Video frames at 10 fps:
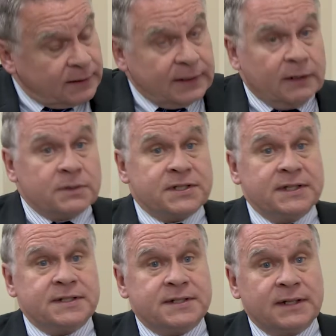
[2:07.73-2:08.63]
You know,
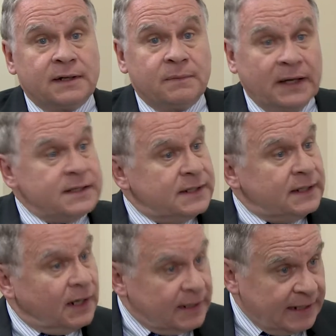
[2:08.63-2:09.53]
since uh, um,
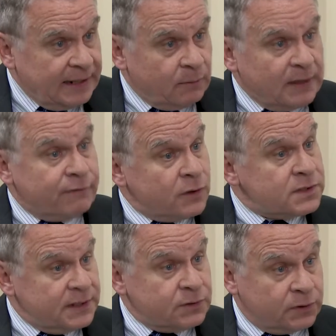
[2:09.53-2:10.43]
1998, when I
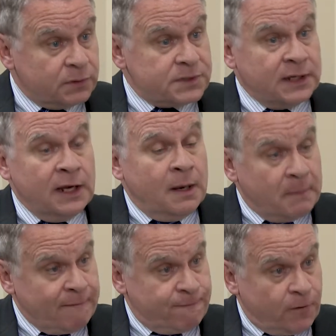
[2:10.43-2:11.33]
first introduced
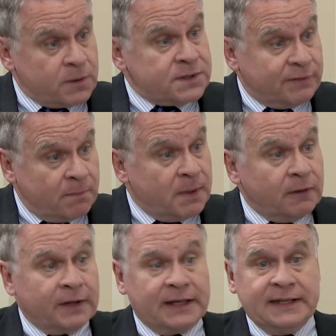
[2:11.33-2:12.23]
my first of a
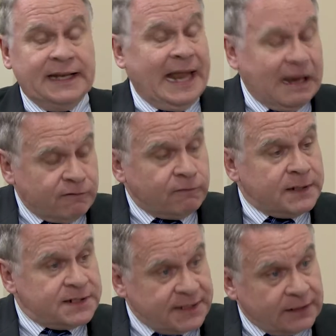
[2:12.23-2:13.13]
bill that I did
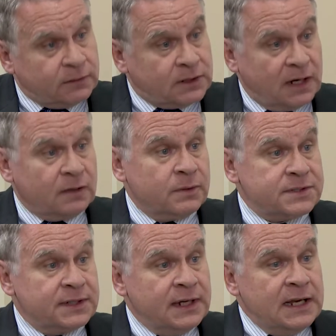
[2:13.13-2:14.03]
every single
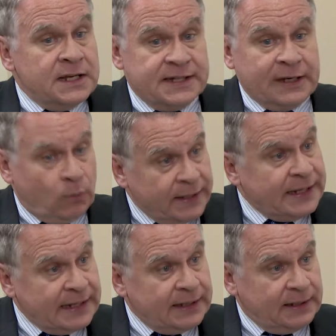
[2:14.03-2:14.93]
Congress, saying that we
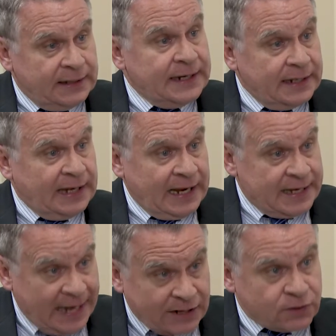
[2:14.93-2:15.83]
need needed a
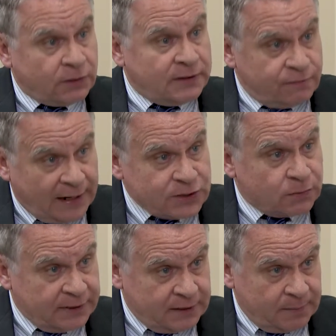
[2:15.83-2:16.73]
national
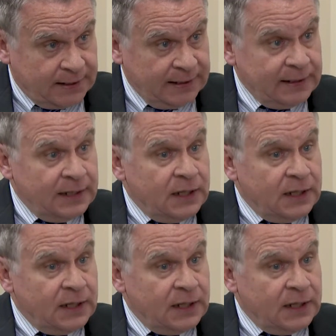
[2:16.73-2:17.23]
advisory committee